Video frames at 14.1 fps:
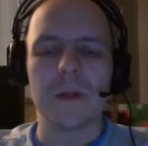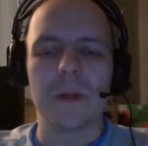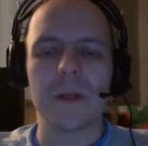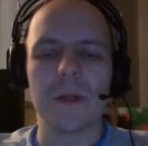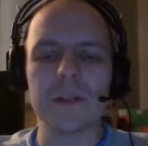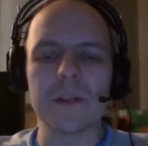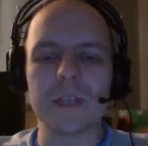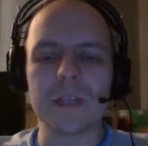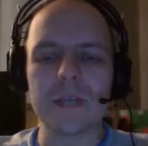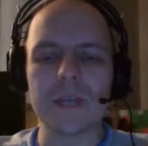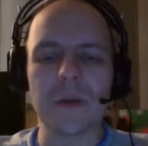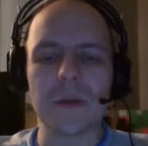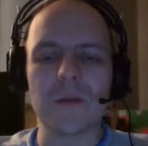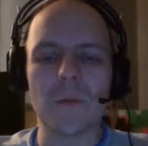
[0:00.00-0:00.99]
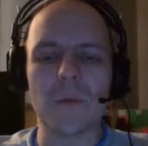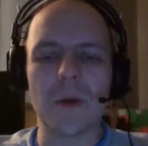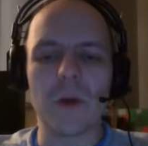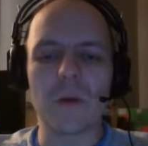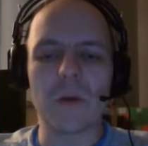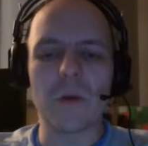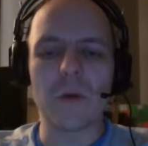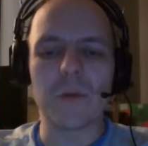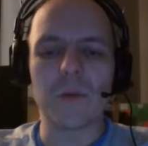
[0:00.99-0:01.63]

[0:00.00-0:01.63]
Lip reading: It also says whenever 1 or more